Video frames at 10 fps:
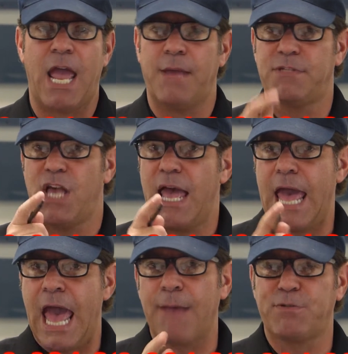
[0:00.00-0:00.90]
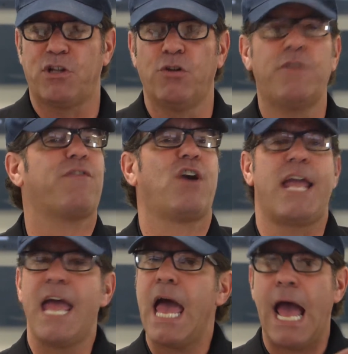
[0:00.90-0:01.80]
games, absolutely
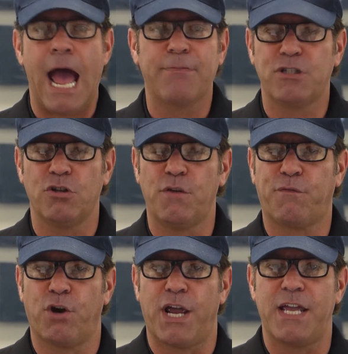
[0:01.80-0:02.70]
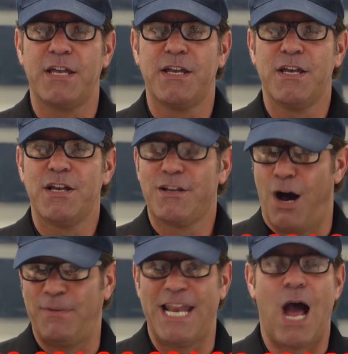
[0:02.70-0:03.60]
free. Absolutely free.
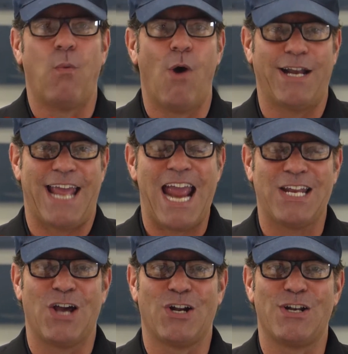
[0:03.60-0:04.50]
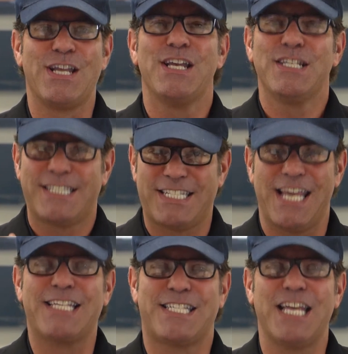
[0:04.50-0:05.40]
Call me now, 1 800
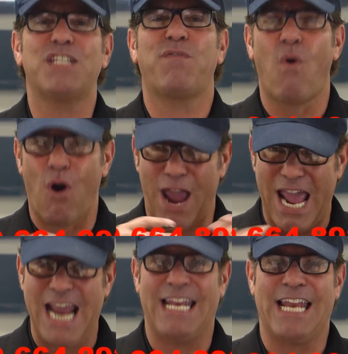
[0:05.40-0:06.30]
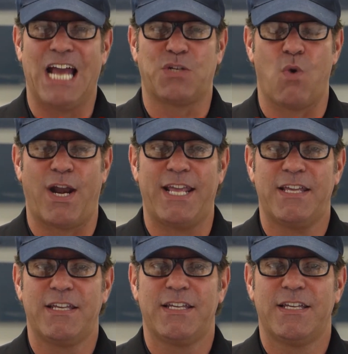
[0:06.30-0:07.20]
664
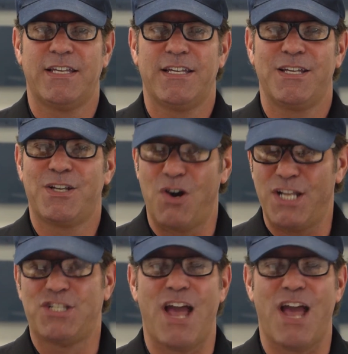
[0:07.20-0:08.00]
8920. Go to